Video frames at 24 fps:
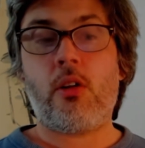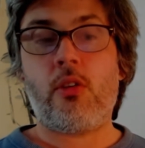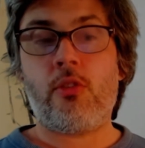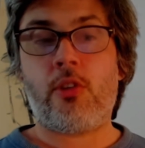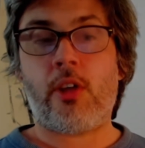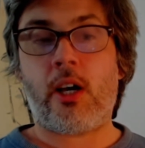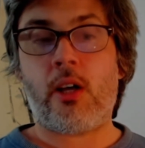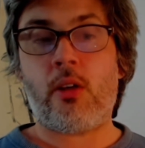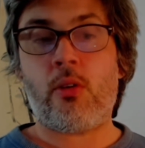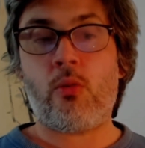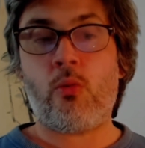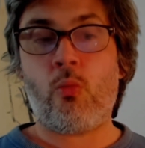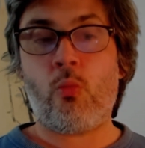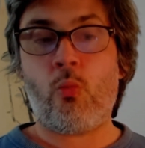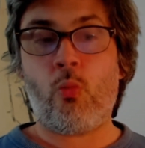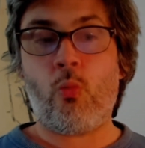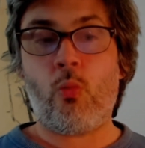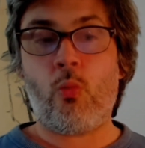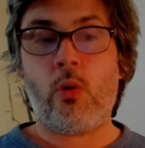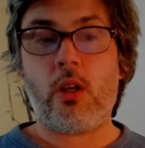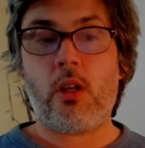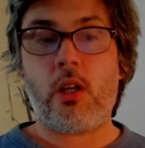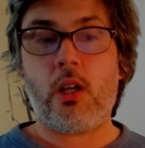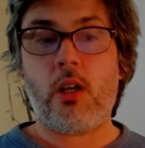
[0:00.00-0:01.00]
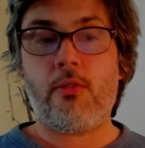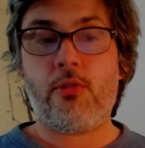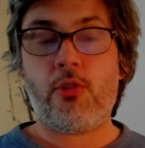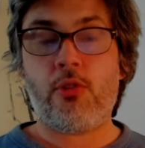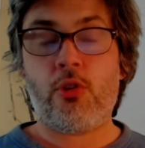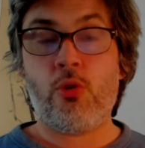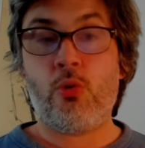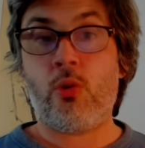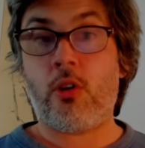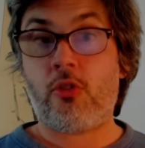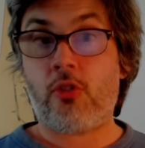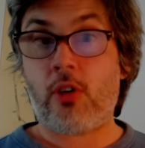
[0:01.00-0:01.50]
that if
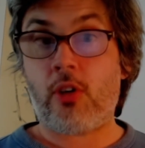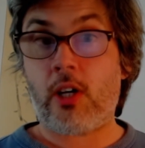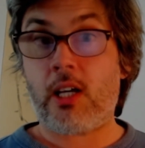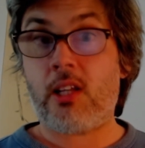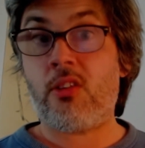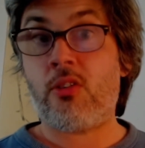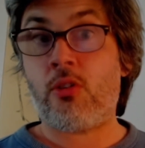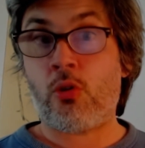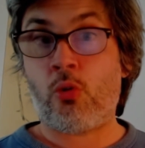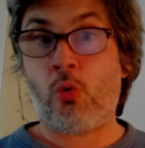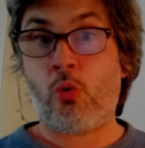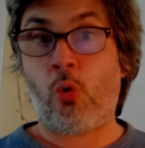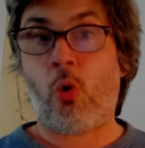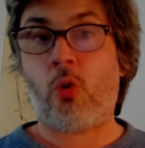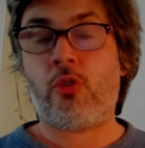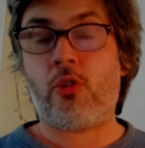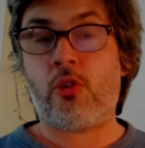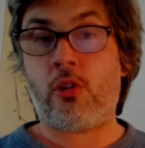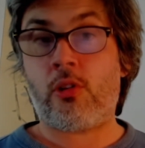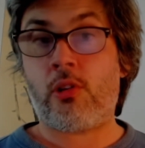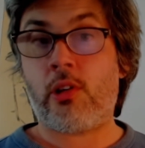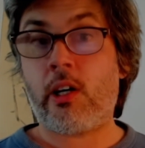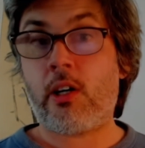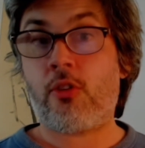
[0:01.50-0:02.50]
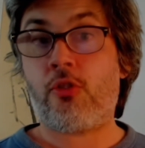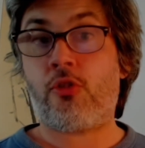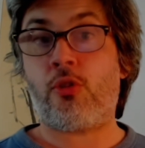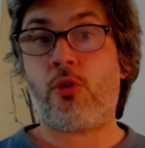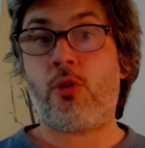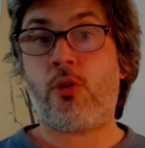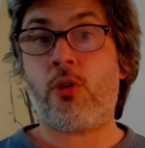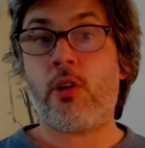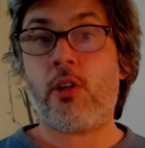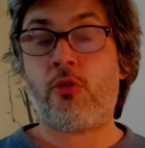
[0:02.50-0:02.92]
you attain the golden elixir,